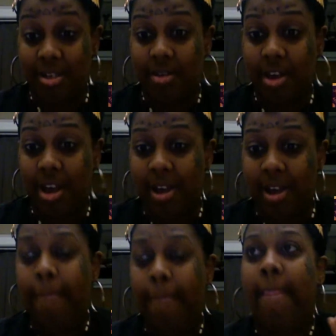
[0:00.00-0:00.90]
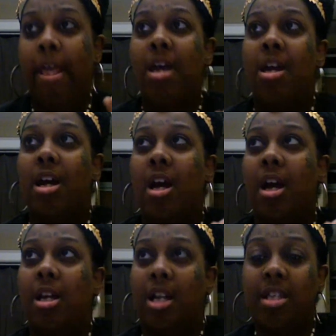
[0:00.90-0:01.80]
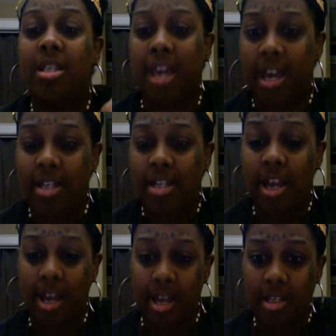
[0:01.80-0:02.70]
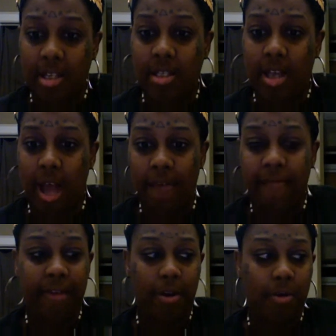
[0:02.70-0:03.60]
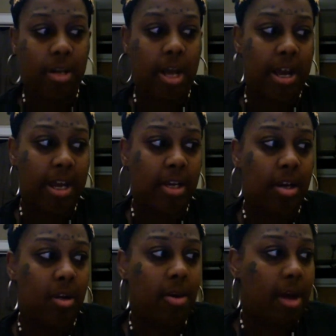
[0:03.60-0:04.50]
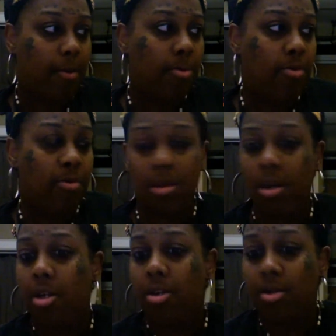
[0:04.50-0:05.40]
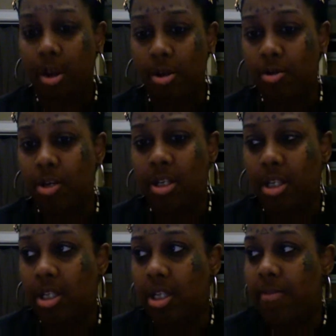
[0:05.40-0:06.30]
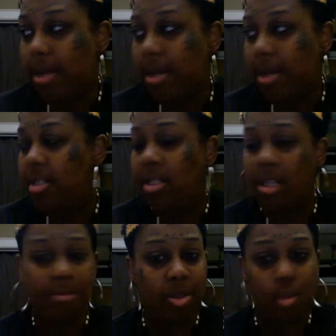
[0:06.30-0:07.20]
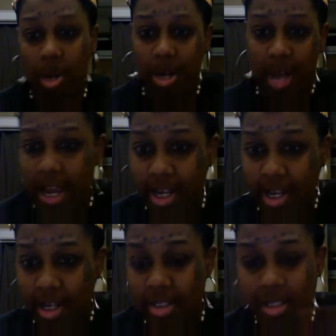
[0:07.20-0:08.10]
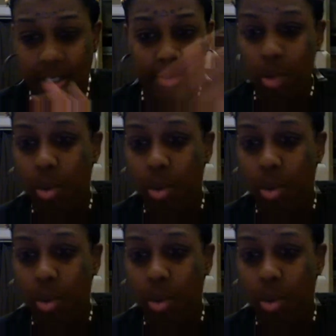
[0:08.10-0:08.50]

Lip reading: okay. In that, yes, I felt like, okay, well, you get to sleep. I need to sleep just one night. Just give me